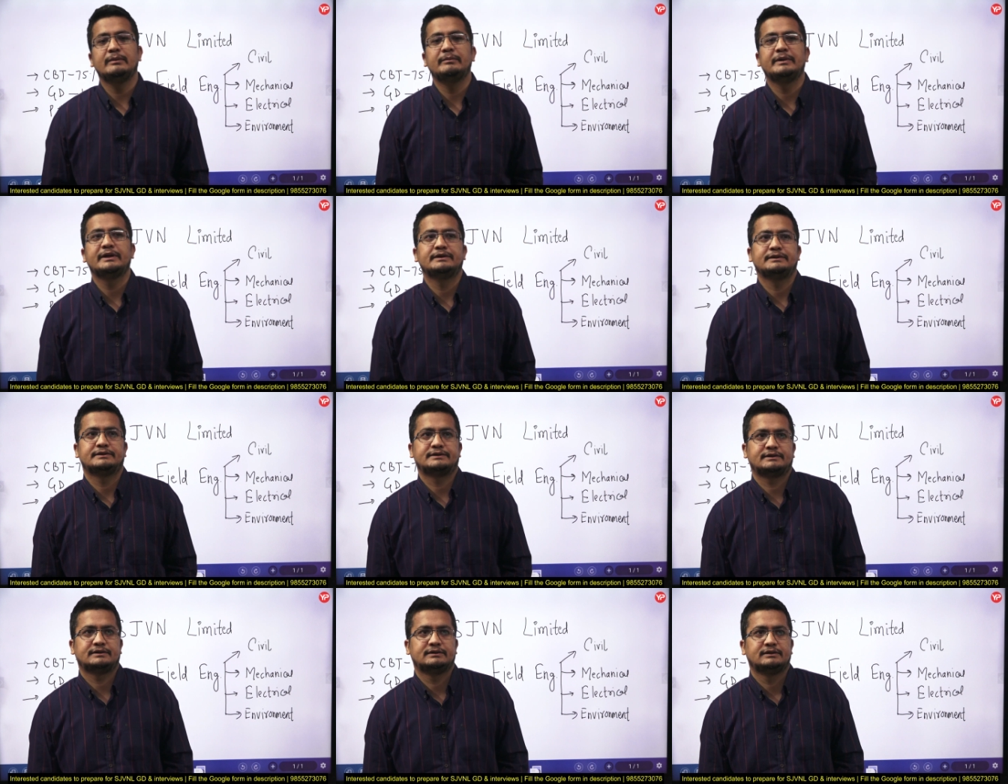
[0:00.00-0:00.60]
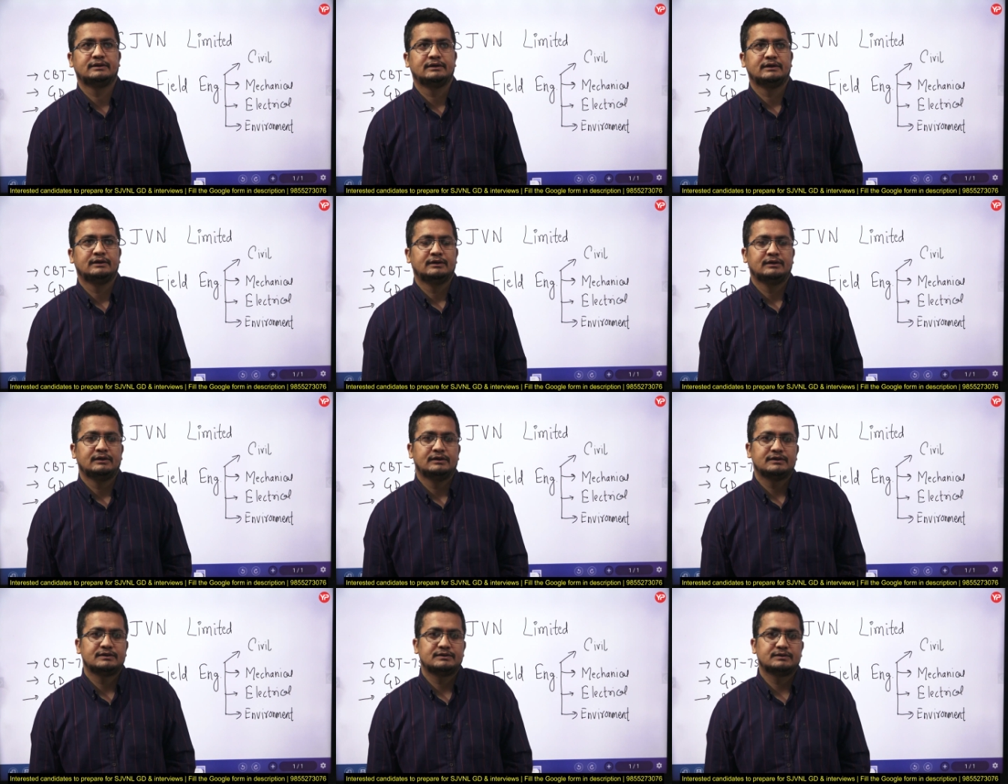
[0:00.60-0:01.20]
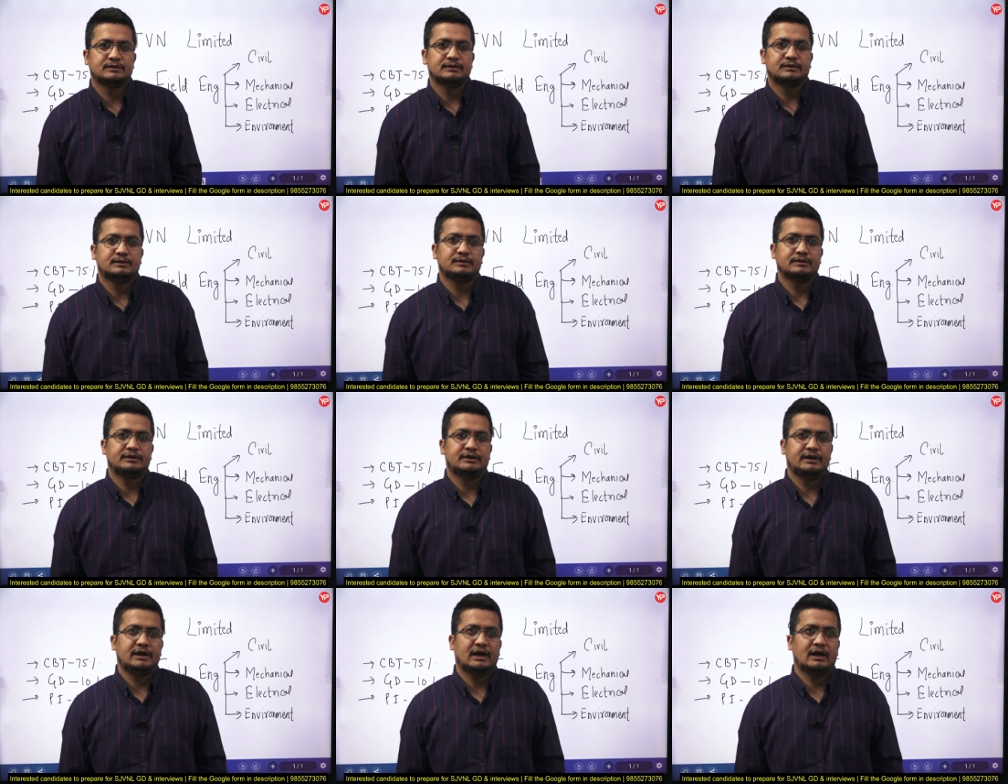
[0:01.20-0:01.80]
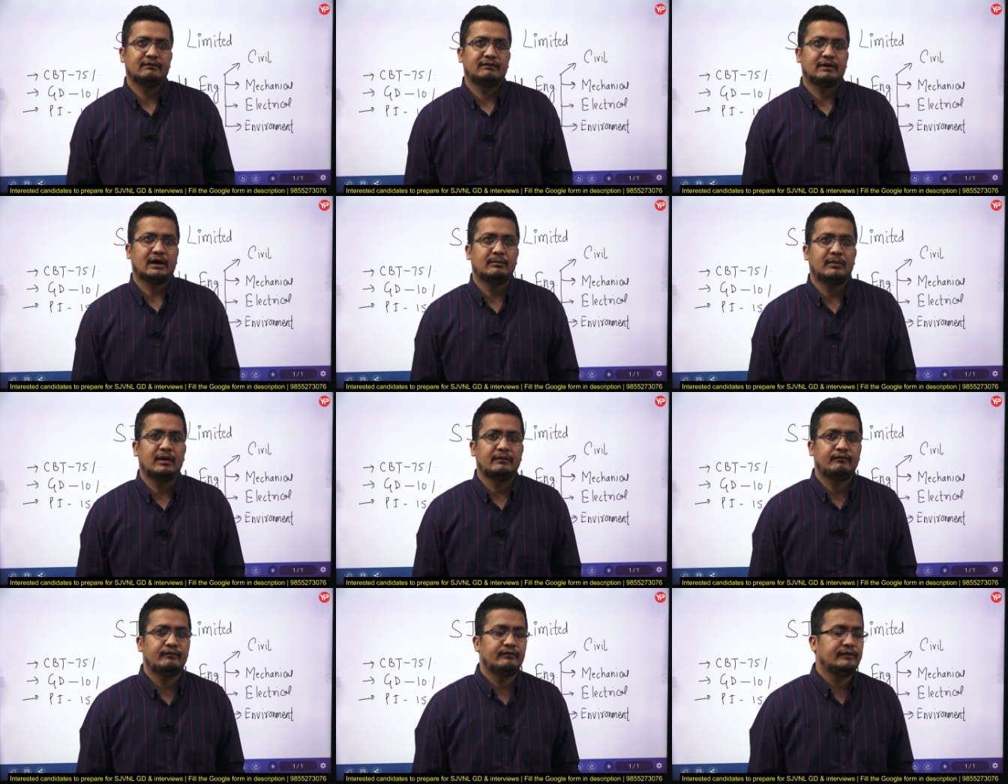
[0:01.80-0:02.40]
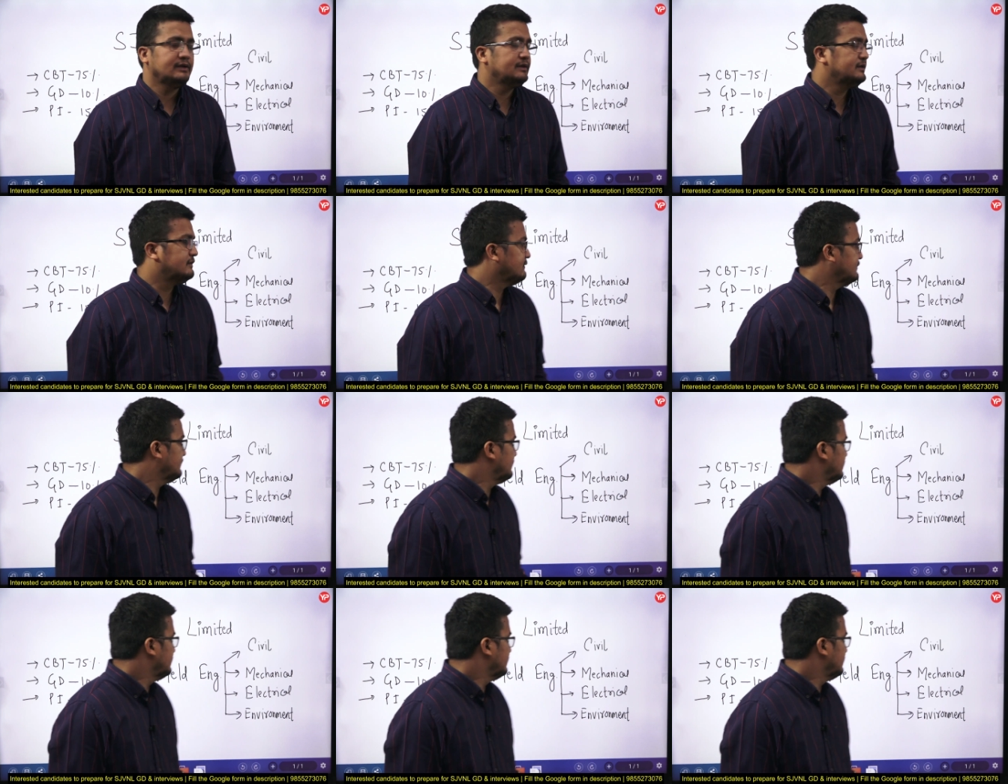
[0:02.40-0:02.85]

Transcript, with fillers: Limited. So they have come up with